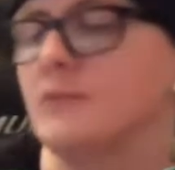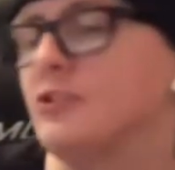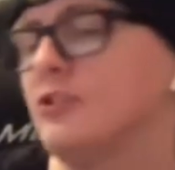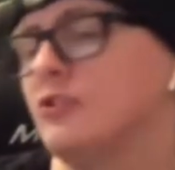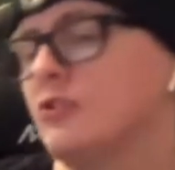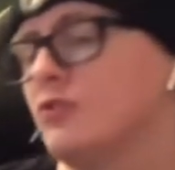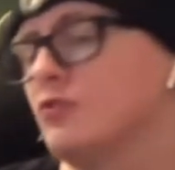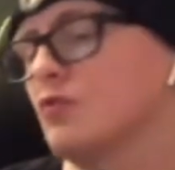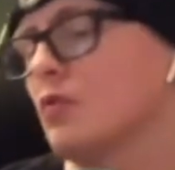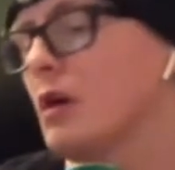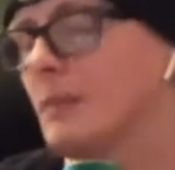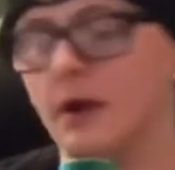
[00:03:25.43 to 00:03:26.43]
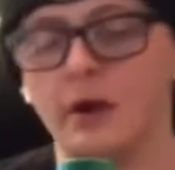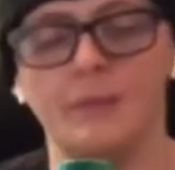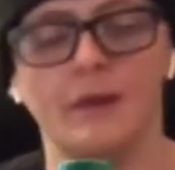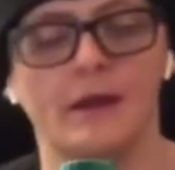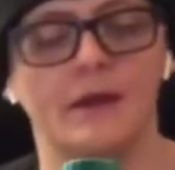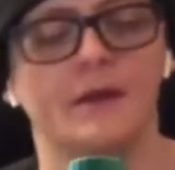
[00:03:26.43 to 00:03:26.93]
Strawberry
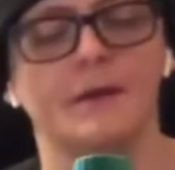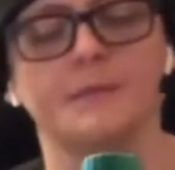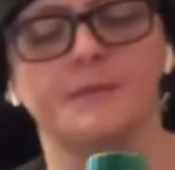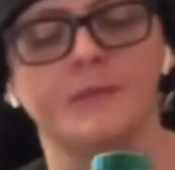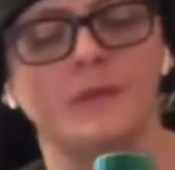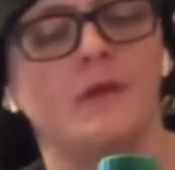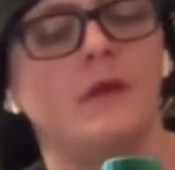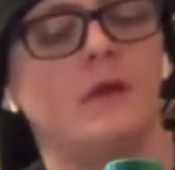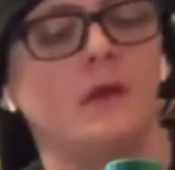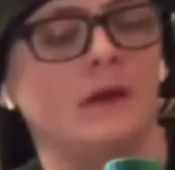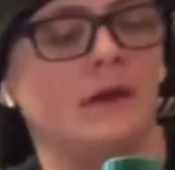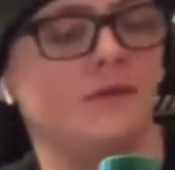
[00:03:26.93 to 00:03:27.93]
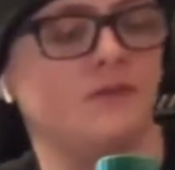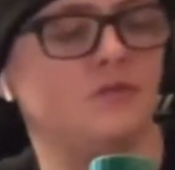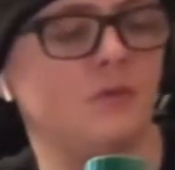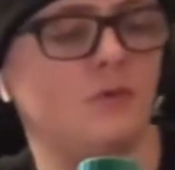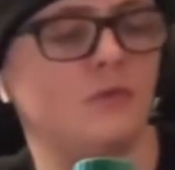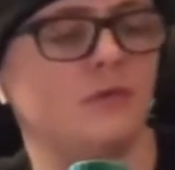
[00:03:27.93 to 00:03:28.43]
Banana. Now
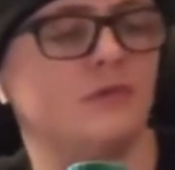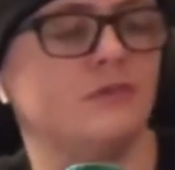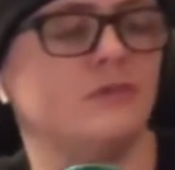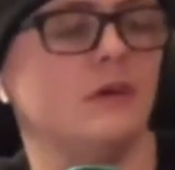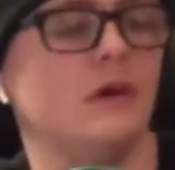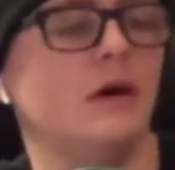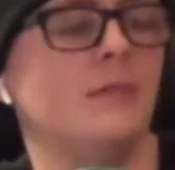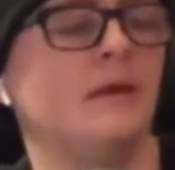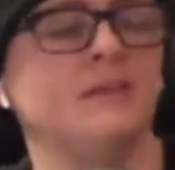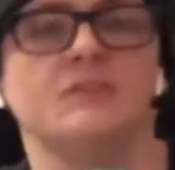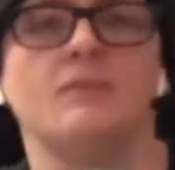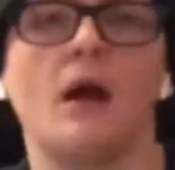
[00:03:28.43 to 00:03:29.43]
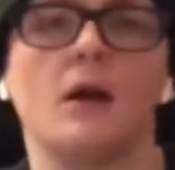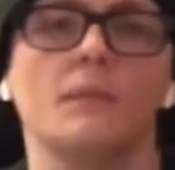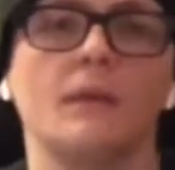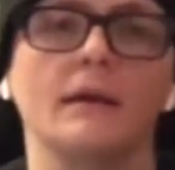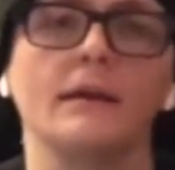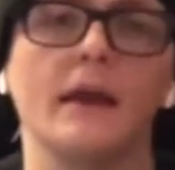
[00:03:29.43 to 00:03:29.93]
this one was
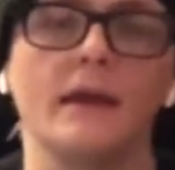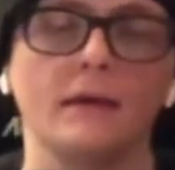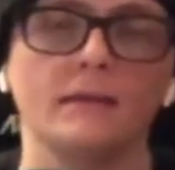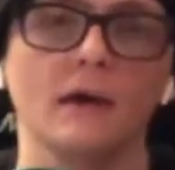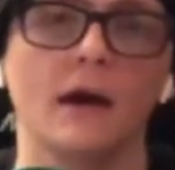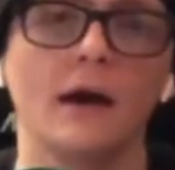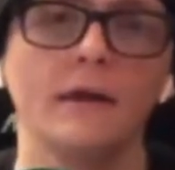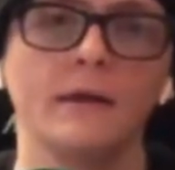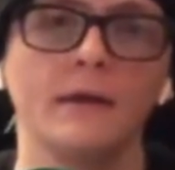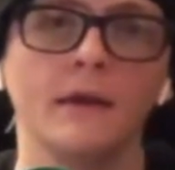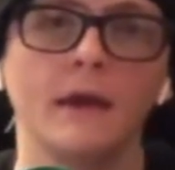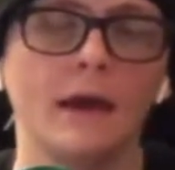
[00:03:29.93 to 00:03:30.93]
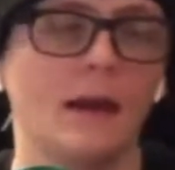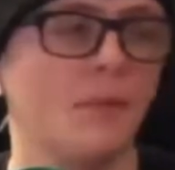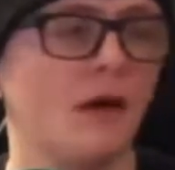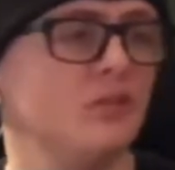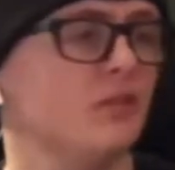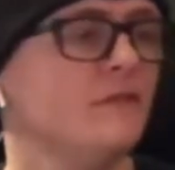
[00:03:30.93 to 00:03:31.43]
inspired by KSI, and I'm
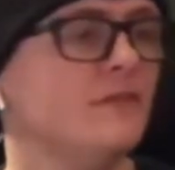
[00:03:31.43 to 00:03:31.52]
not